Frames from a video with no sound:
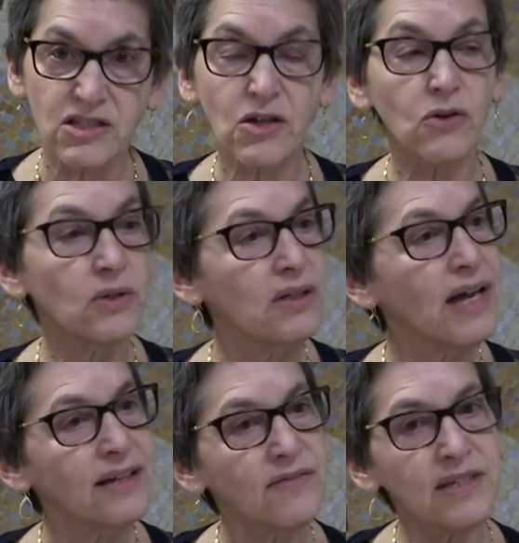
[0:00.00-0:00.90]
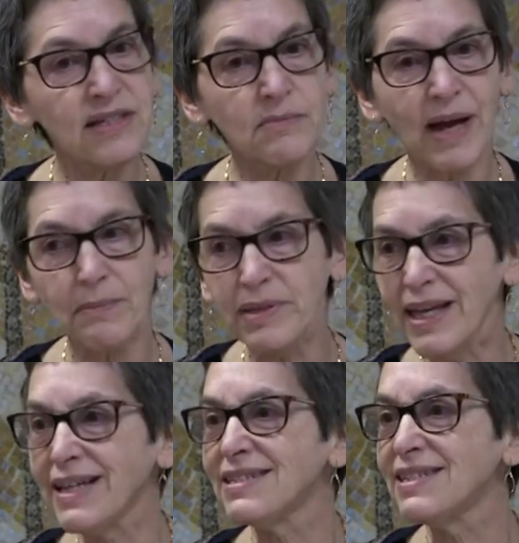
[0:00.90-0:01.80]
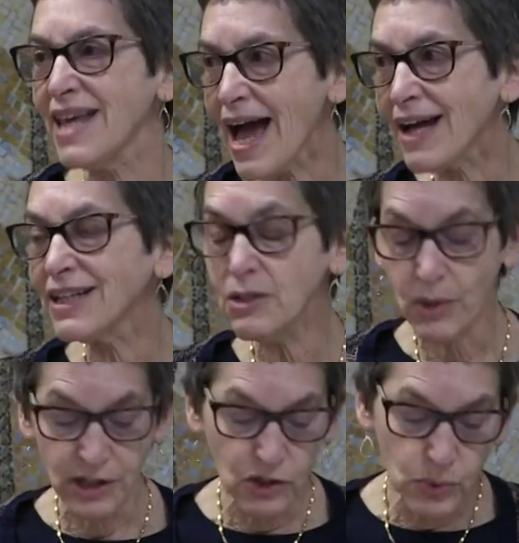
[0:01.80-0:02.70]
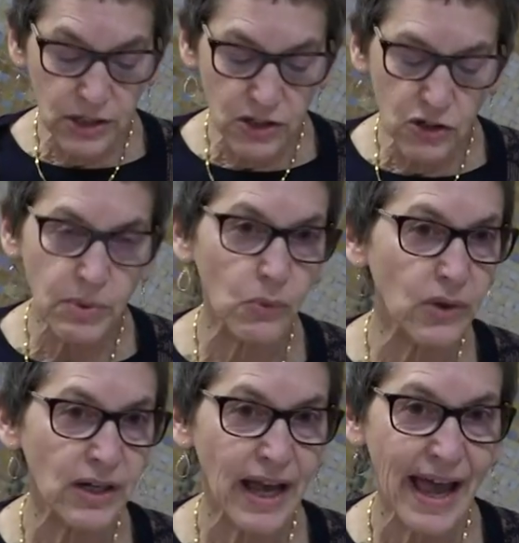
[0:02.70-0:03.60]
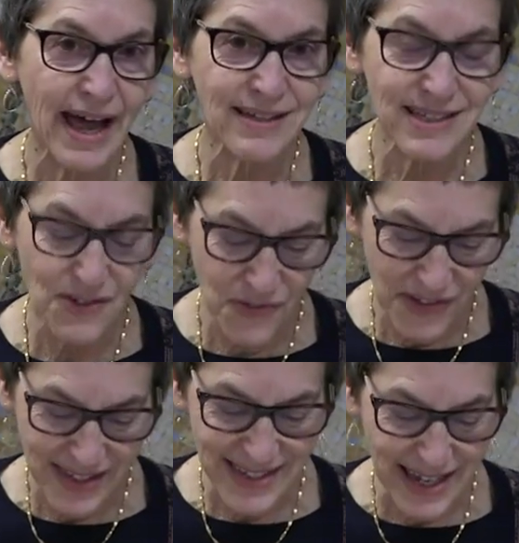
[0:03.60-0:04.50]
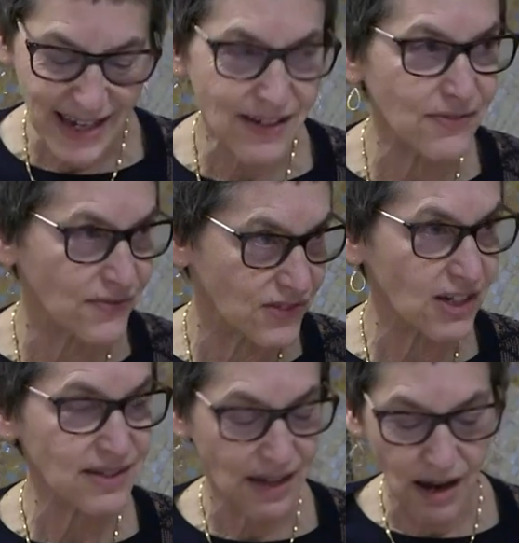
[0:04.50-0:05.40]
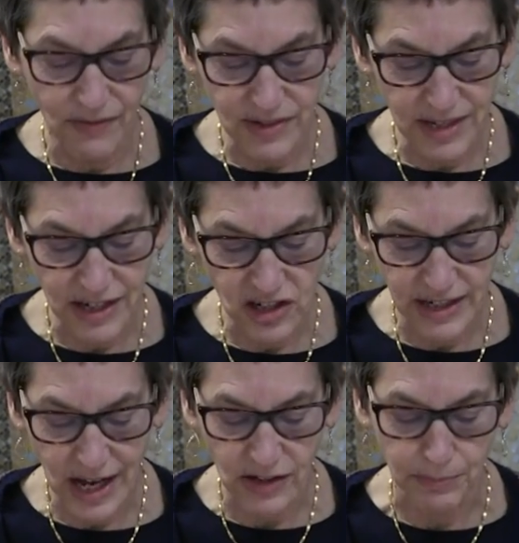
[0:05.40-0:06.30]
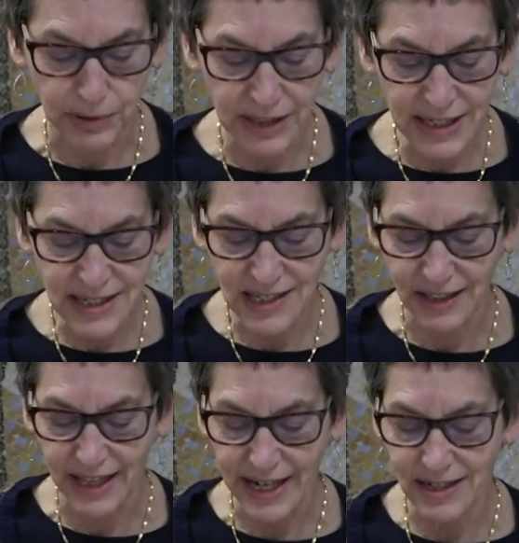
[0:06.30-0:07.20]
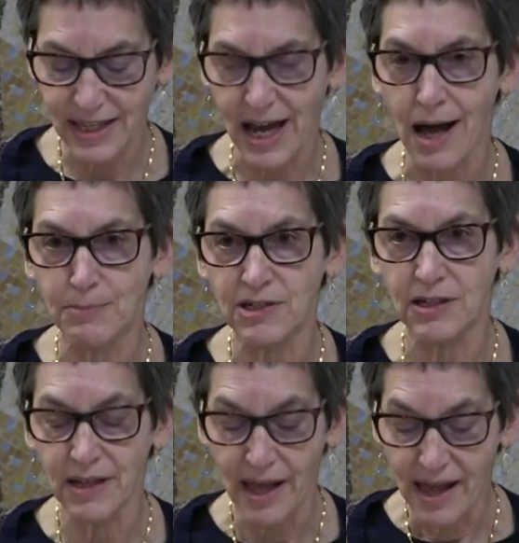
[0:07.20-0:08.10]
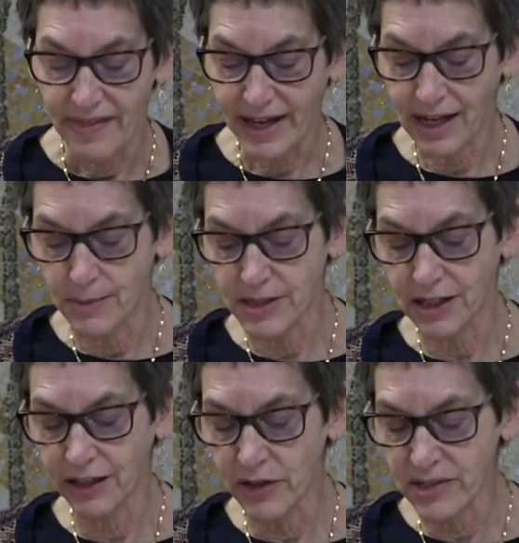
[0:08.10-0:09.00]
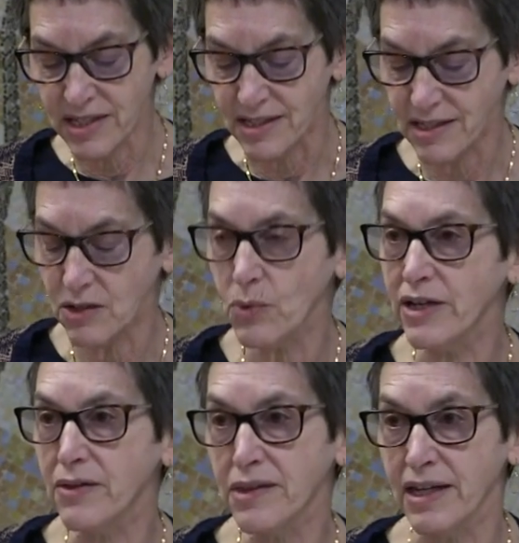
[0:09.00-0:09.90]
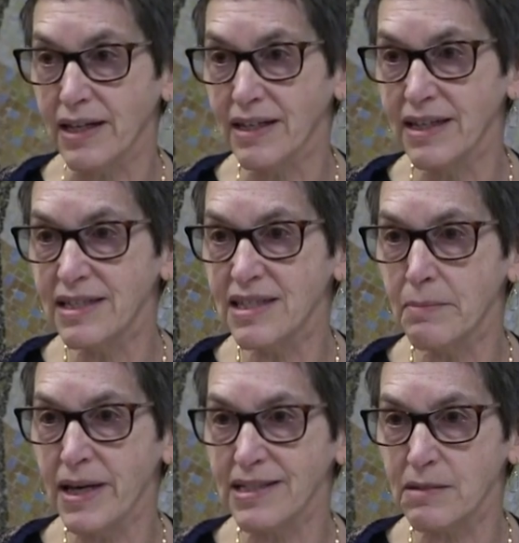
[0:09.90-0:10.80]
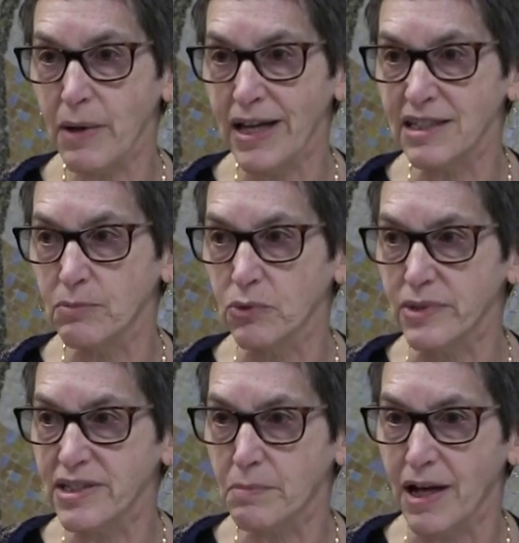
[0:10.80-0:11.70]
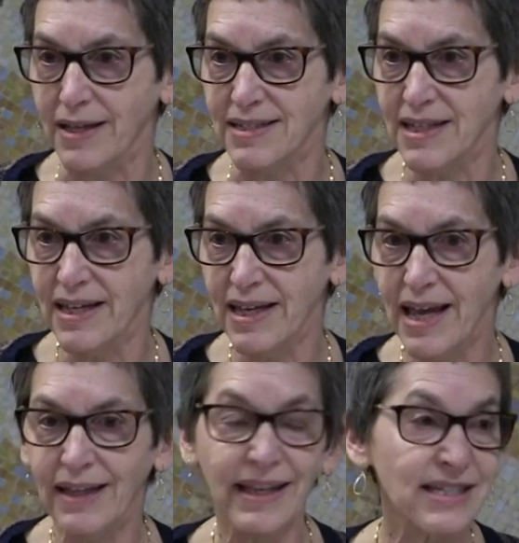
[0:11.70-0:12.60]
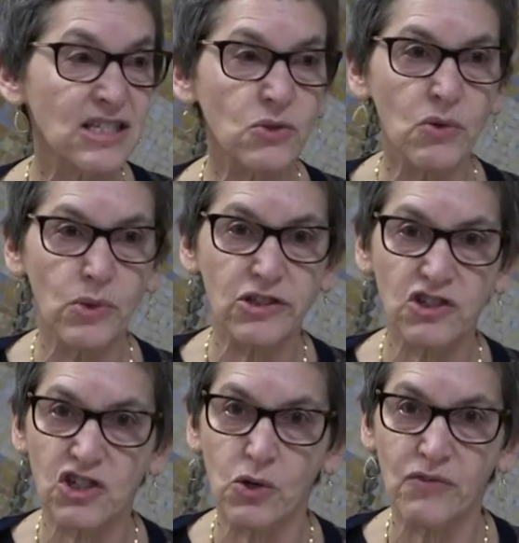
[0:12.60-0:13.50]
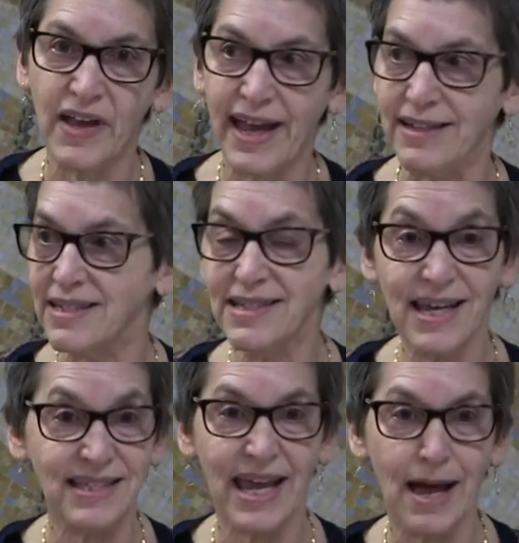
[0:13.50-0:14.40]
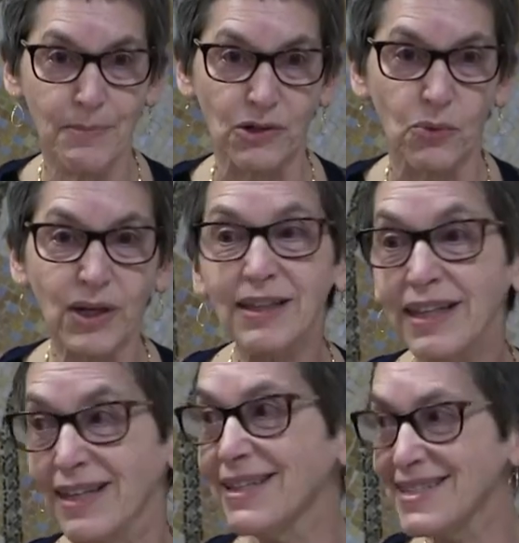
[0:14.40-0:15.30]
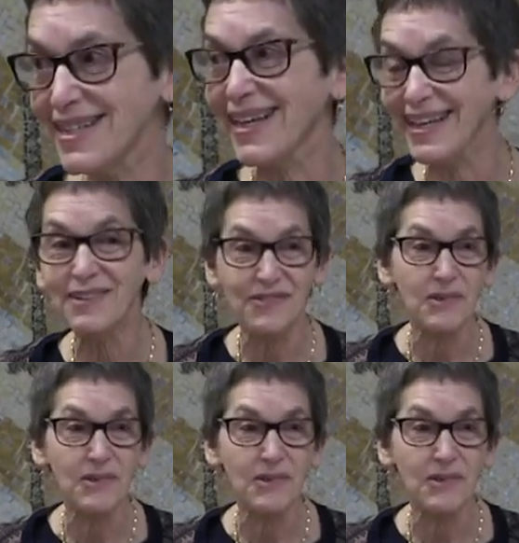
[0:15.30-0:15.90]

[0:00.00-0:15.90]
So none of these might be exactly what you would do, but we're going to ask you for the sake of just conversation now to please select the option that comes closest to what you think is the best possible response. And let's do it with a show of hands. This has to happen quickly. It is the heat